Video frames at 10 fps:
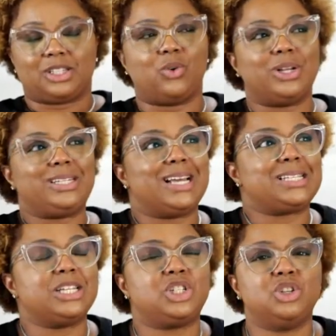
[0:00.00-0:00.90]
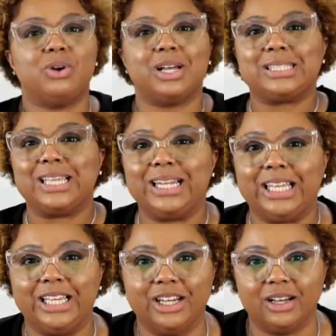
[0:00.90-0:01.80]
So it doesn't do us
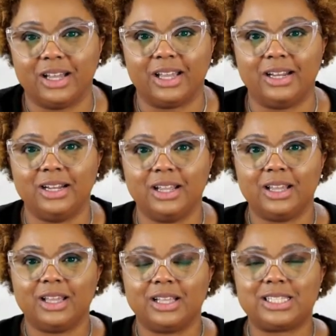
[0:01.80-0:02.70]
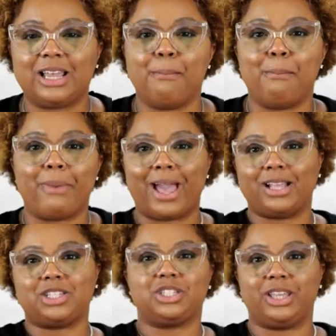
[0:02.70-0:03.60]
any good to
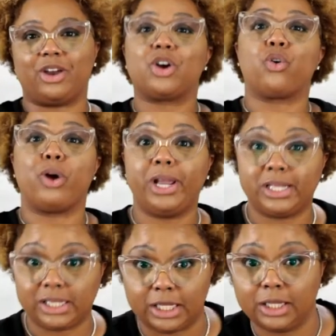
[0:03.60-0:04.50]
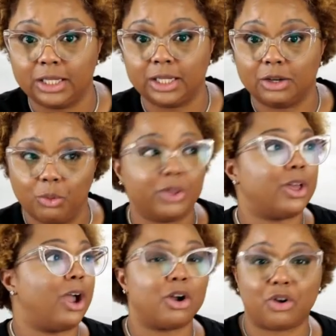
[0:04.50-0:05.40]
match their crazy
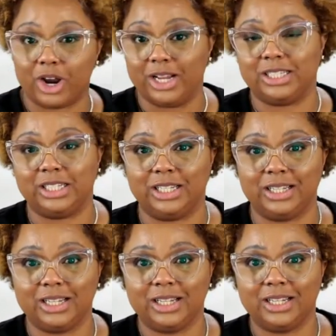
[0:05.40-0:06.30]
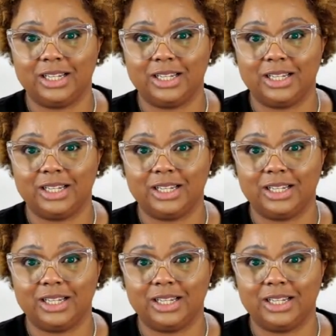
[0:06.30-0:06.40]
with our crazy.